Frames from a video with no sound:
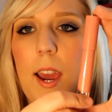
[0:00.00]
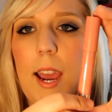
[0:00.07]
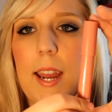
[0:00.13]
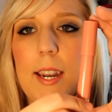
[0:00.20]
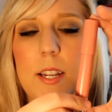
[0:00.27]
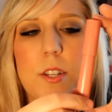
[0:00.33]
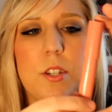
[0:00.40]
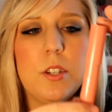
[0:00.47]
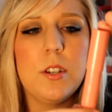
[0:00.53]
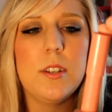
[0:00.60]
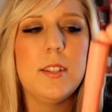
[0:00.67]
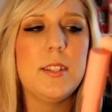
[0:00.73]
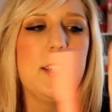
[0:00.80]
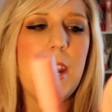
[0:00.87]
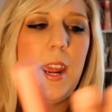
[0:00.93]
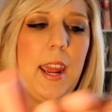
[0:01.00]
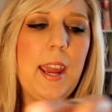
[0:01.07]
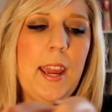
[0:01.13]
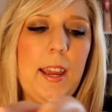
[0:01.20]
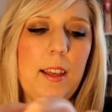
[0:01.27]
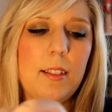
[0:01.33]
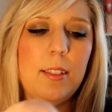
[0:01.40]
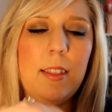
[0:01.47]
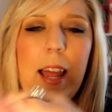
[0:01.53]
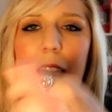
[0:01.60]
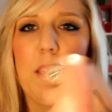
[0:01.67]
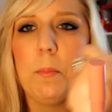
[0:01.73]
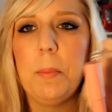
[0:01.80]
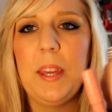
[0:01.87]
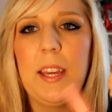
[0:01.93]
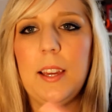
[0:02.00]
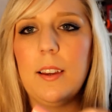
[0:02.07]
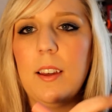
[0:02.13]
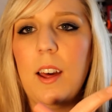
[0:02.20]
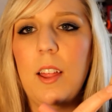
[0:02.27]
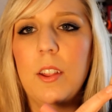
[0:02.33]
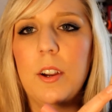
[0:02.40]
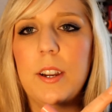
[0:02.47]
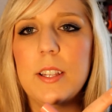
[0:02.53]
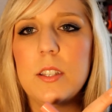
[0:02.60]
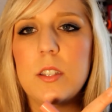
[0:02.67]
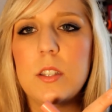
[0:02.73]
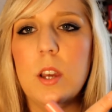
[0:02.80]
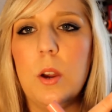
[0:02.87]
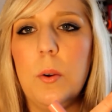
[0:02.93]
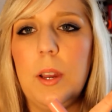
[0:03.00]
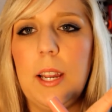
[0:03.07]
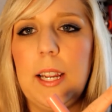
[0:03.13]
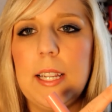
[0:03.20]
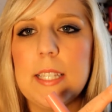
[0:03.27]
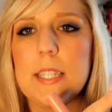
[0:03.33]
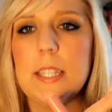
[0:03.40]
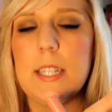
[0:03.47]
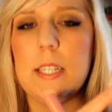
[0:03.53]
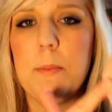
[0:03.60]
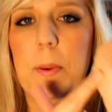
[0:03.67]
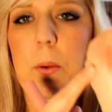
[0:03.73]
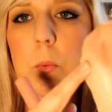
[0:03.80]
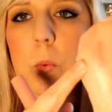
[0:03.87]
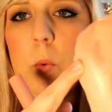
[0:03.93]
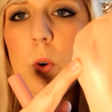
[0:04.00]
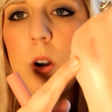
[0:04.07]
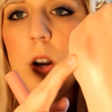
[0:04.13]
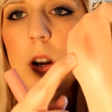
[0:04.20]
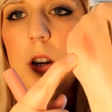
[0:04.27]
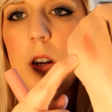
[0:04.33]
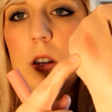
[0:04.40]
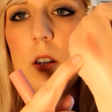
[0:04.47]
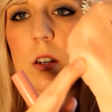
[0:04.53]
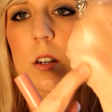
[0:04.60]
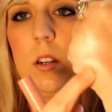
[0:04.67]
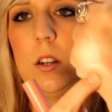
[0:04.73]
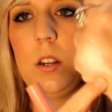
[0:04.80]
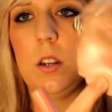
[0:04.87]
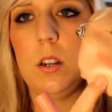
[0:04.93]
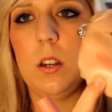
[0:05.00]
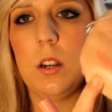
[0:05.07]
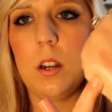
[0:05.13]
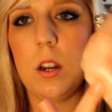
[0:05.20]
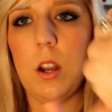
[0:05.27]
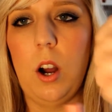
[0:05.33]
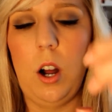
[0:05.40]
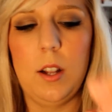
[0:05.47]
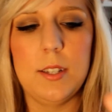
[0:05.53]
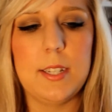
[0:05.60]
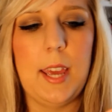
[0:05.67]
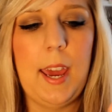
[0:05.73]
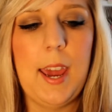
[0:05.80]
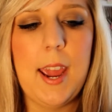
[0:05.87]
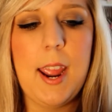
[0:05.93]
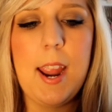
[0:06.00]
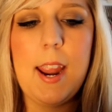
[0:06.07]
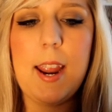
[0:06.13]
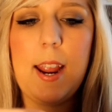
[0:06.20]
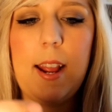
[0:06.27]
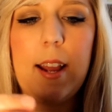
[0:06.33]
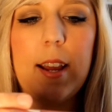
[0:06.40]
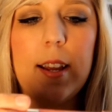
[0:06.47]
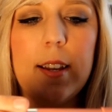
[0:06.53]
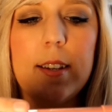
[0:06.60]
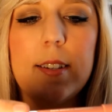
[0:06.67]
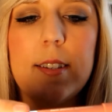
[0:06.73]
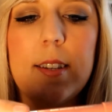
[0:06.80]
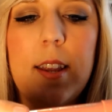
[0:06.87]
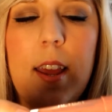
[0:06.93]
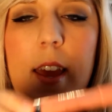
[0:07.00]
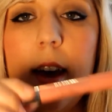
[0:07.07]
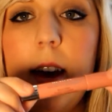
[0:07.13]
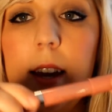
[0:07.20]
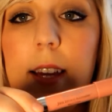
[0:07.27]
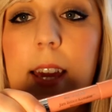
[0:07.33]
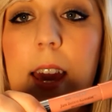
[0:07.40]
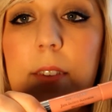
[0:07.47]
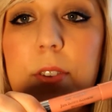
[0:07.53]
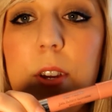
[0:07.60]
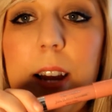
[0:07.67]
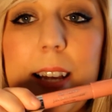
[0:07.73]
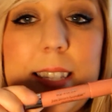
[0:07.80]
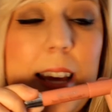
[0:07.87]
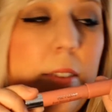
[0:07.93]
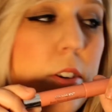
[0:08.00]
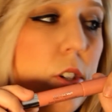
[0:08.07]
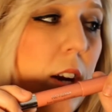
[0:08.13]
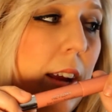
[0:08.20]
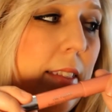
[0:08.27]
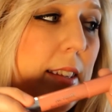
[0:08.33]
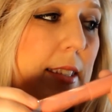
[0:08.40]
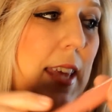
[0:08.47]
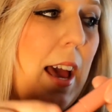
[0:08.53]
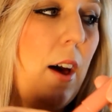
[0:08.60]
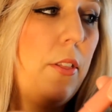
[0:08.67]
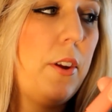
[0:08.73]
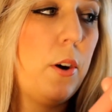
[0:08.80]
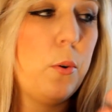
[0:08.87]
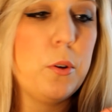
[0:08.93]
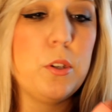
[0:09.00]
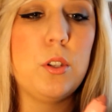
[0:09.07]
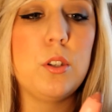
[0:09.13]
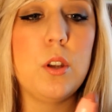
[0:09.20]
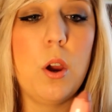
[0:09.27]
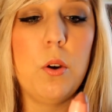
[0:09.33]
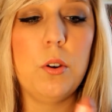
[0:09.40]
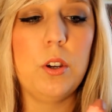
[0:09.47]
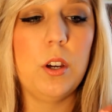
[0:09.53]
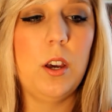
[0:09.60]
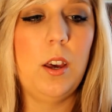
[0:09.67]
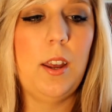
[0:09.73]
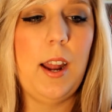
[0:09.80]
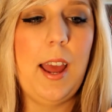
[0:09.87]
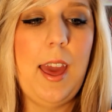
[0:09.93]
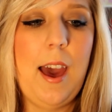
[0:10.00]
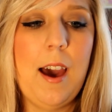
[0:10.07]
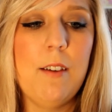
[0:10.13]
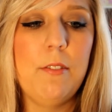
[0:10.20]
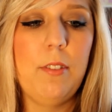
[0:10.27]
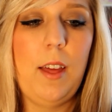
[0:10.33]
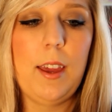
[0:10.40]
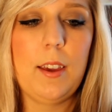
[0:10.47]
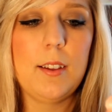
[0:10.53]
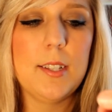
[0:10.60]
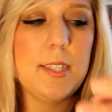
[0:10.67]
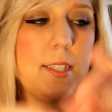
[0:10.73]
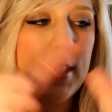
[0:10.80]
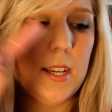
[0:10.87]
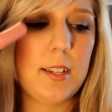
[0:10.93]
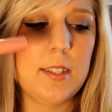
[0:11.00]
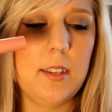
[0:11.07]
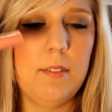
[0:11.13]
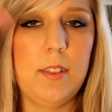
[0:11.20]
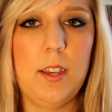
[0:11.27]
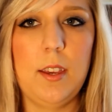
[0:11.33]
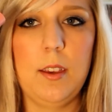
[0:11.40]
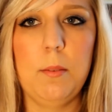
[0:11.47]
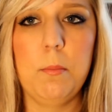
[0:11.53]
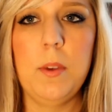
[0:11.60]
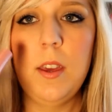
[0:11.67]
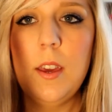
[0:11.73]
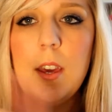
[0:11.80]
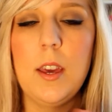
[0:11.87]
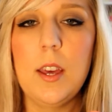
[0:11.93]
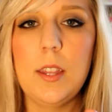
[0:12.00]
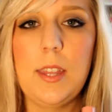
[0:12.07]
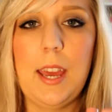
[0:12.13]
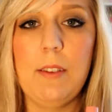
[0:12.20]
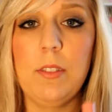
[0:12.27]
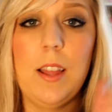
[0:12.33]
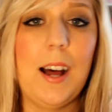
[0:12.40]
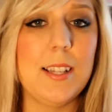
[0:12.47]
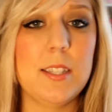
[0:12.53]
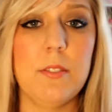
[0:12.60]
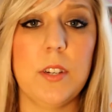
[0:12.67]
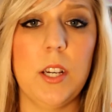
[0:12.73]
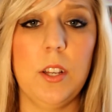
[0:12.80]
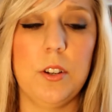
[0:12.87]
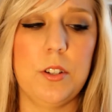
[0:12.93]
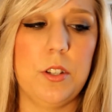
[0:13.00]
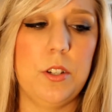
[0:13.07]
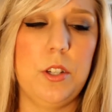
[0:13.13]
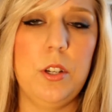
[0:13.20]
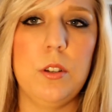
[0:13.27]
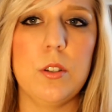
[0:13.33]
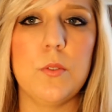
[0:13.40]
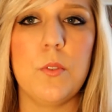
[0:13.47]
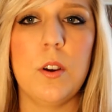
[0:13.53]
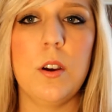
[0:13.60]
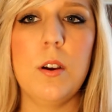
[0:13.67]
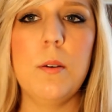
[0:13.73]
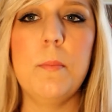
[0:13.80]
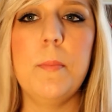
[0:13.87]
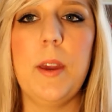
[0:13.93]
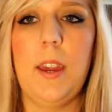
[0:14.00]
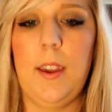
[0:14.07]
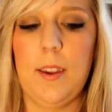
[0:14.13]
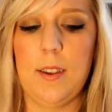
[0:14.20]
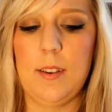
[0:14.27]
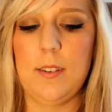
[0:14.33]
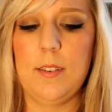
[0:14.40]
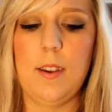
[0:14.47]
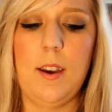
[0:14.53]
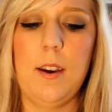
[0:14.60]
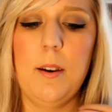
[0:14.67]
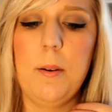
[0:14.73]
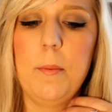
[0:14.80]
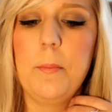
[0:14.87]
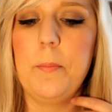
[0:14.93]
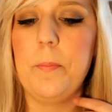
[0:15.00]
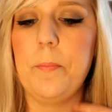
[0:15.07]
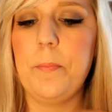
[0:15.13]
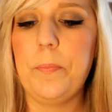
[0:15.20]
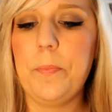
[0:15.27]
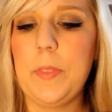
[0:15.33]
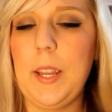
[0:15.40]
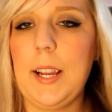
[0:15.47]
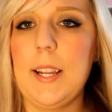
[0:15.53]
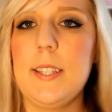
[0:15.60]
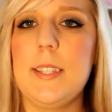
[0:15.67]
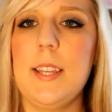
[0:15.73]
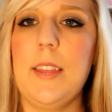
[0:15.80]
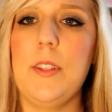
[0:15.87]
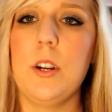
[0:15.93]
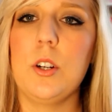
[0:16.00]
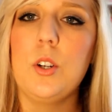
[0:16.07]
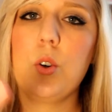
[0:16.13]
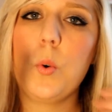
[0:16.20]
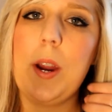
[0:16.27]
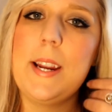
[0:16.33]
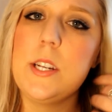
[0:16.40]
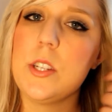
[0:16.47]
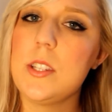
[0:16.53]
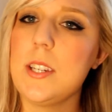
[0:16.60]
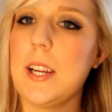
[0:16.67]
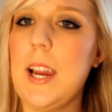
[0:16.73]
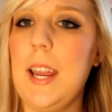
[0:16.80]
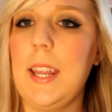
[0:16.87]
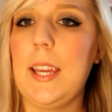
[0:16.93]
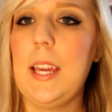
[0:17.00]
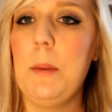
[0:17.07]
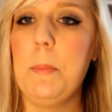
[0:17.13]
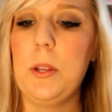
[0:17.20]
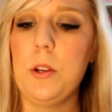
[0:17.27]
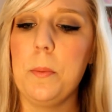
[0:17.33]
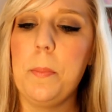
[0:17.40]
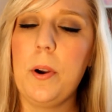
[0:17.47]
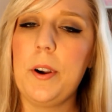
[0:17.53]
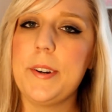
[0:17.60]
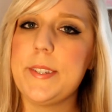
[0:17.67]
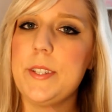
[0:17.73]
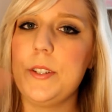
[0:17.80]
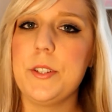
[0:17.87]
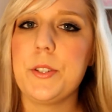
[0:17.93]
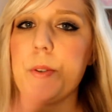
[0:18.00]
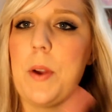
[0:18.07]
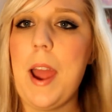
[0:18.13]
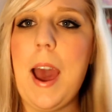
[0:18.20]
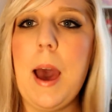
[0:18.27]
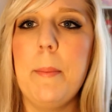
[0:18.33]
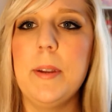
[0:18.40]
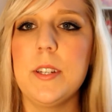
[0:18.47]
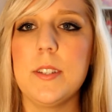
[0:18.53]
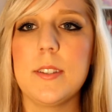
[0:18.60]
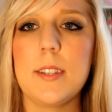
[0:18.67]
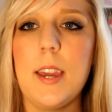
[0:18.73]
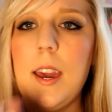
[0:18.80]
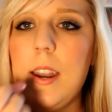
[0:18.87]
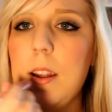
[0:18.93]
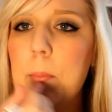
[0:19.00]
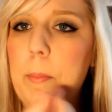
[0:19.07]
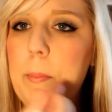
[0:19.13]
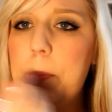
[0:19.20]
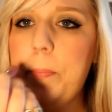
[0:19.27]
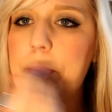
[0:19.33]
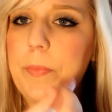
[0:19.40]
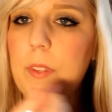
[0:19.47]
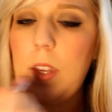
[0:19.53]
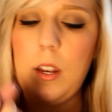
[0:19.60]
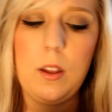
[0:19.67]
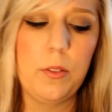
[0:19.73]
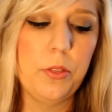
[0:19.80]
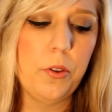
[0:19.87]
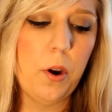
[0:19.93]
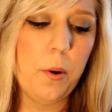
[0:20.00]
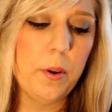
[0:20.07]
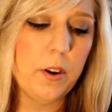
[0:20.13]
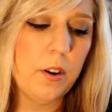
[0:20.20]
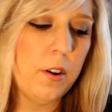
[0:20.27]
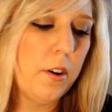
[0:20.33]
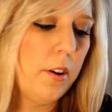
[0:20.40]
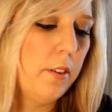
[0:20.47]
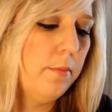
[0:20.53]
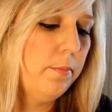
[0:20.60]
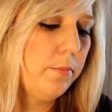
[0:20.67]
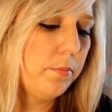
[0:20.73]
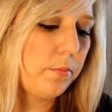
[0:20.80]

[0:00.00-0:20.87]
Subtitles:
and it's just a light pink color. It's so easily to be worn all day. And yeah, if you guys haven't tried this out, they're so good. I have like 6 of them. They have lots of colors to choose from, and like I said, they're great just to kind of keep in your purse and just grab and just kind of, you know, throw it on,